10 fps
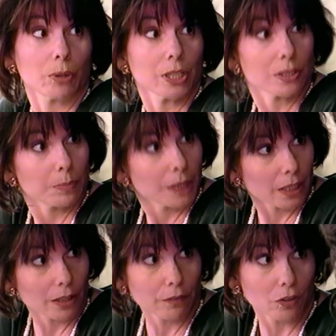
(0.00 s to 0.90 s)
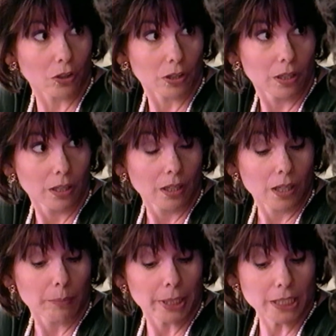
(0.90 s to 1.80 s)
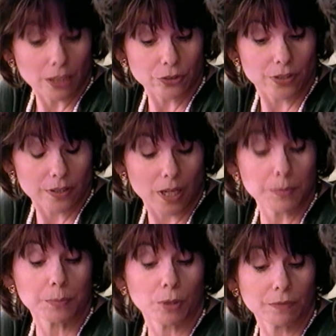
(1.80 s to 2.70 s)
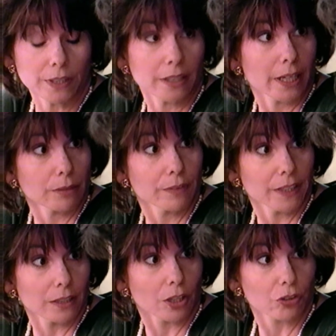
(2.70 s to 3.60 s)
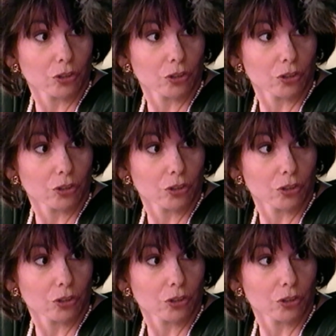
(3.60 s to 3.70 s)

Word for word: Oh, he should be careful. My doctor says ibuprofen can aggravate an